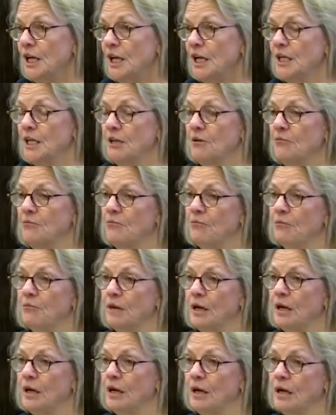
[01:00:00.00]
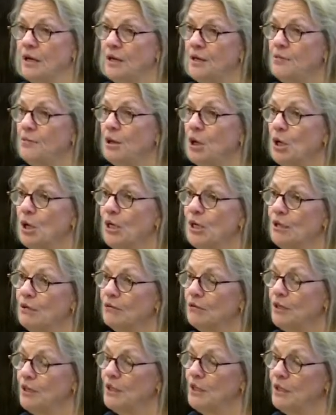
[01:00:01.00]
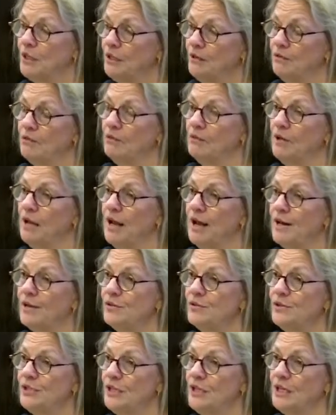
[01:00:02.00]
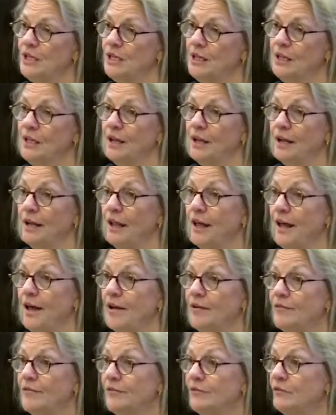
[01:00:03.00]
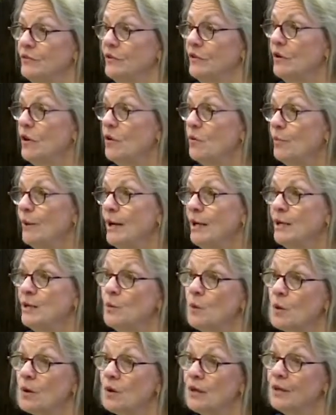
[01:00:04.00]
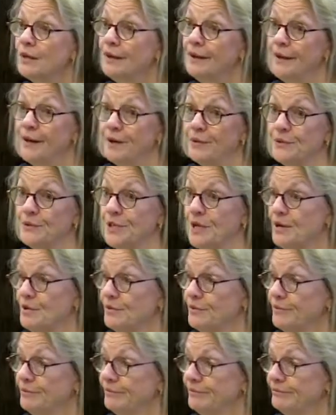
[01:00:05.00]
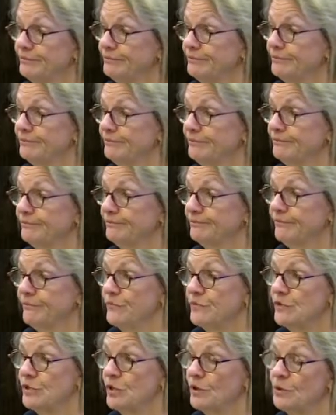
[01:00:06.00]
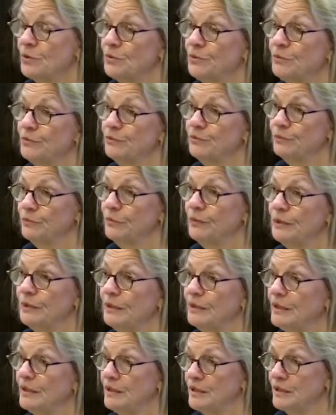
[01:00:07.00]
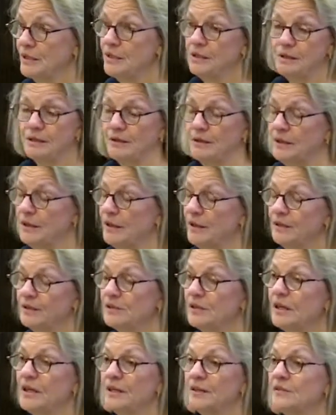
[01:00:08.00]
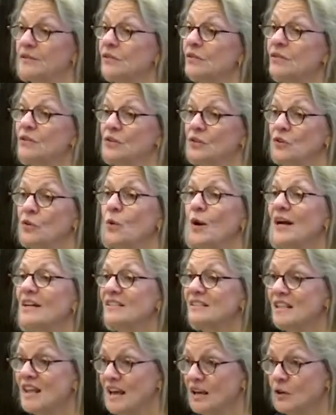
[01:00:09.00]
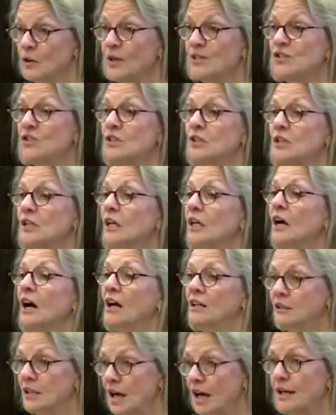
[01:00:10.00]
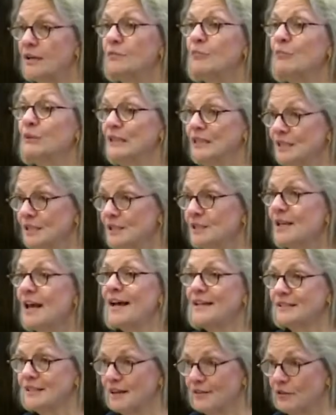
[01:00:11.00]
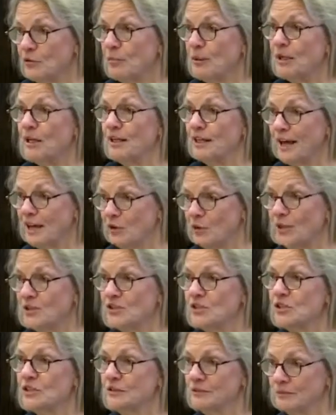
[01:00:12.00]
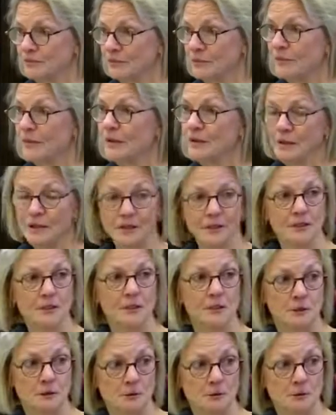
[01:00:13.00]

and high market rate housing and have nobody working downtown. So it's, it's, you ask that question a lot. Please ask everybody that question. And, and I think